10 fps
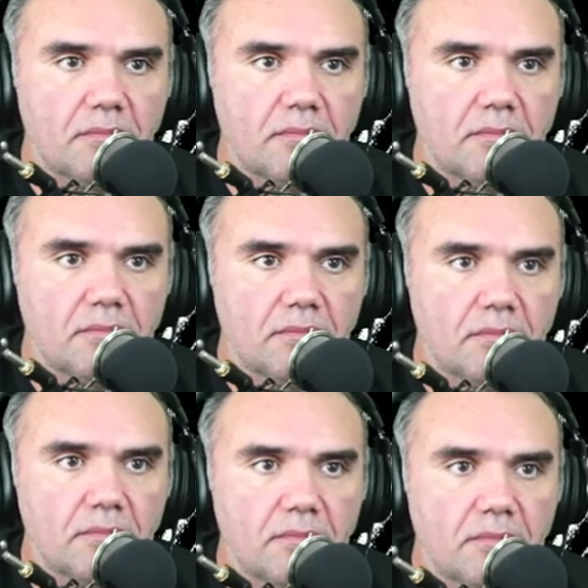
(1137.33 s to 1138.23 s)

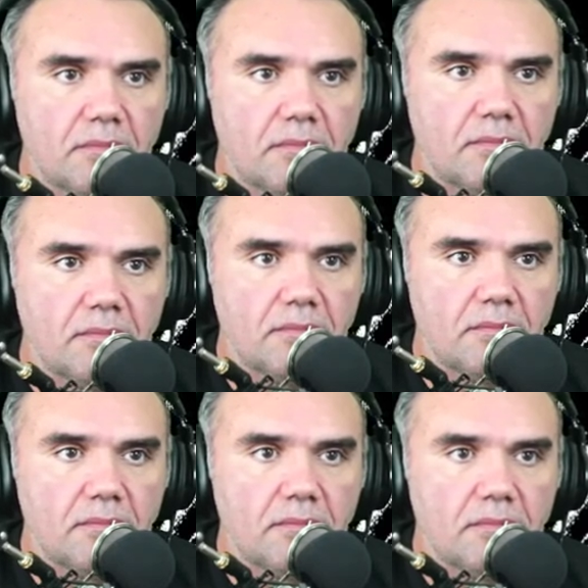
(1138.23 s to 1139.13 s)

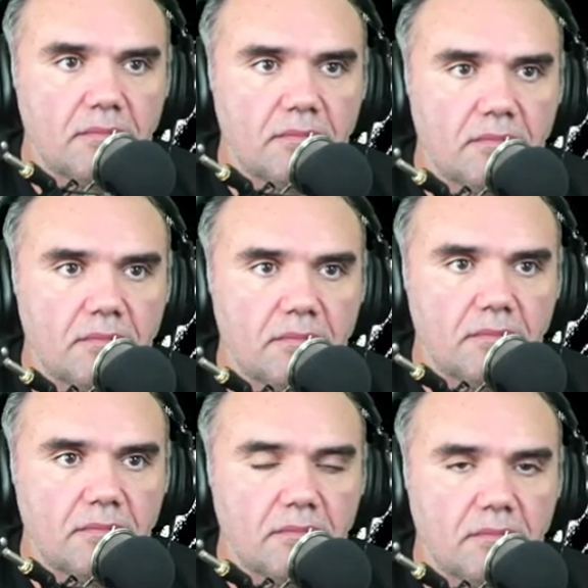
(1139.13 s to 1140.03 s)

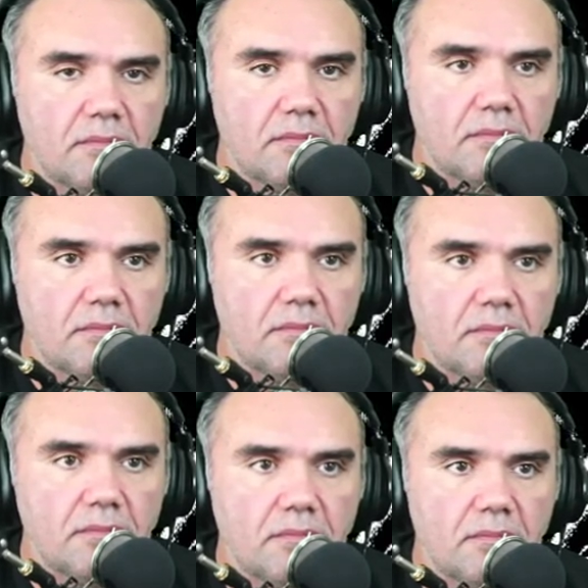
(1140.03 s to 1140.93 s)

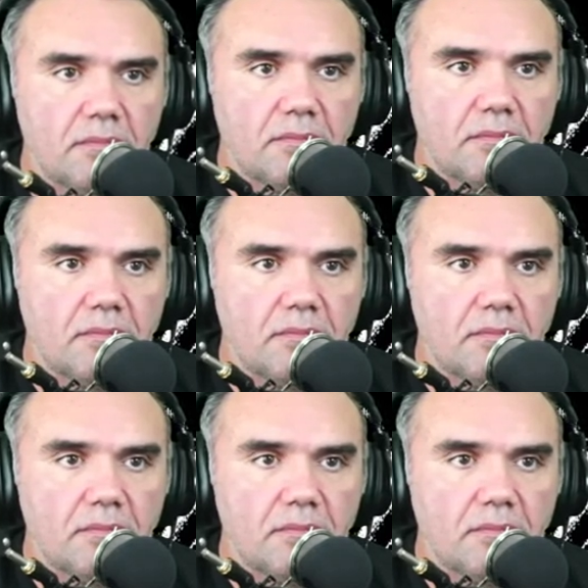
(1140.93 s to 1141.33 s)
This person isn't speaking.